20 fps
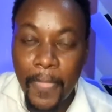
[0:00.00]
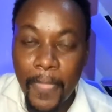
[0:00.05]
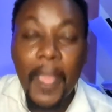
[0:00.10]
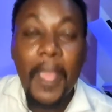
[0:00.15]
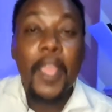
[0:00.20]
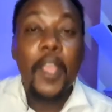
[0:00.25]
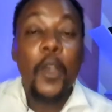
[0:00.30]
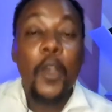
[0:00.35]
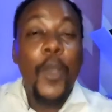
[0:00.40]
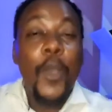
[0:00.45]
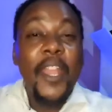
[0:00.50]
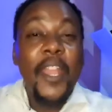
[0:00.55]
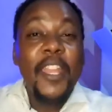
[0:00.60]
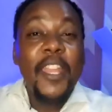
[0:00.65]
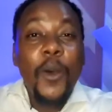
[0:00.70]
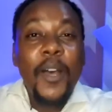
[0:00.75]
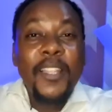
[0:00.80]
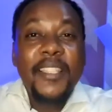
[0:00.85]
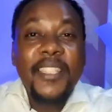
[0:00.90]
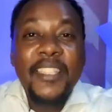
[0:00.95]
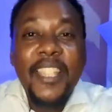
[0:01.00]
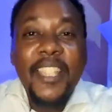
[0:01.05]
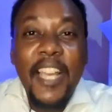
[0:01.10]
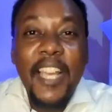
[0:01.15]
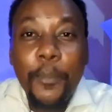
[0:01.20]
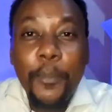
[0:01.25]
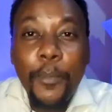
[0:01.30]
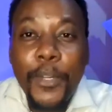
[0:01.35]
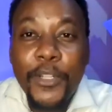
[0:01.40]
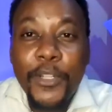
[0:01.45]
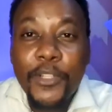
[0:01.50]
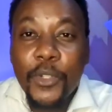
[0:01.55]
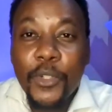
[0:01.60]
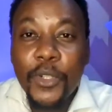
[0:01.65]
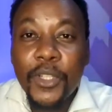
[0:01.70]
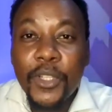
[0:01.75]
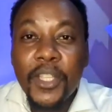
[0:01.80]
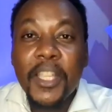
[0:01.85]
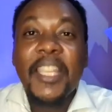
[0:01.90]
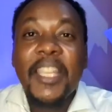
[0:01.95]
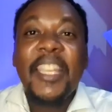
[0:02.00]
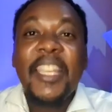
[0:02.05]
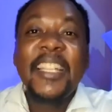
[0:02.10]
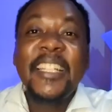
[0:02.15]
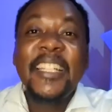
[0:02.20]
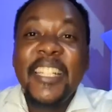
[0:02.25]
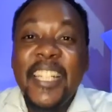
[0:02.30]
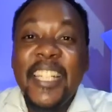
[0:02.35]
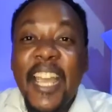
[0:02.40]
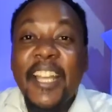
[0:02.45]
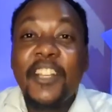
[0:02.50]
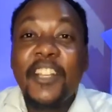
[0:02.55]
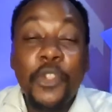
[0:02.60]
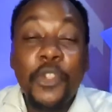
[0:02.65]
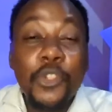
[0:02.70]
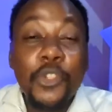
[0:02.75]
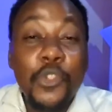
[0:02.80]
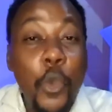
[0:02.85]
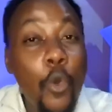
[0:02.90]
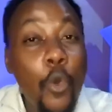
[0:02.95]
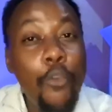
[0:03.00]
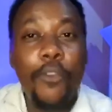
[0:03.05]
When he was in that prison, he denied those offers.